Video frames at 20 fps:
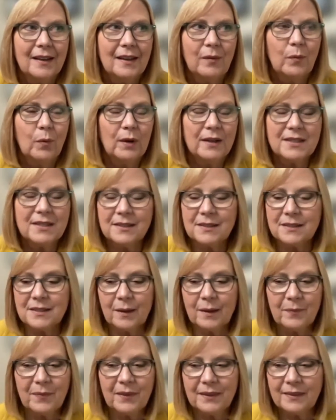Was it
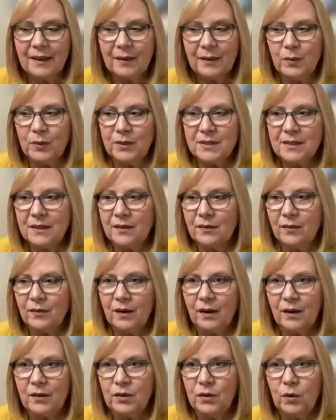something that was a
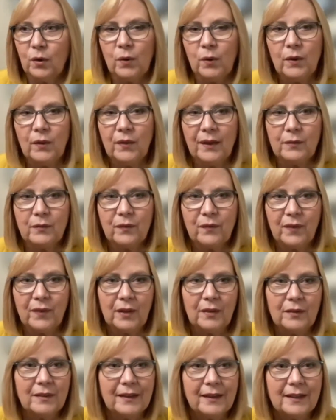goal that
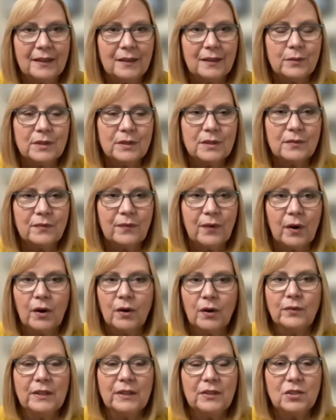felt like it was
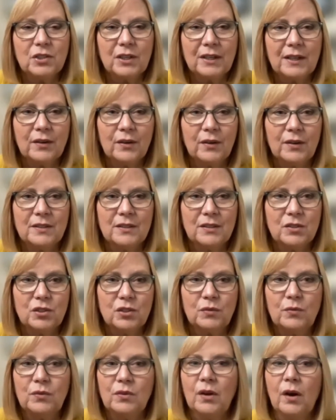far reaching, or did
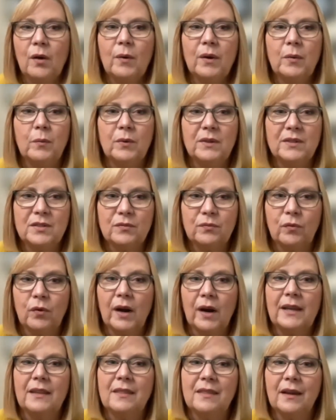you know it was
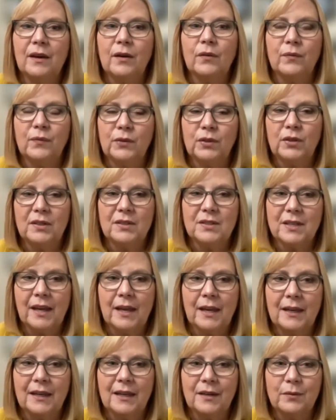right there for you to
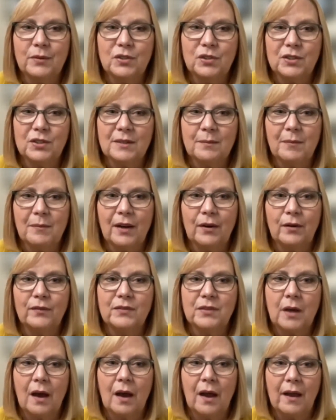take and it was just a matter of
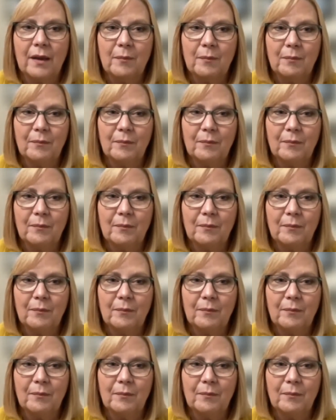time?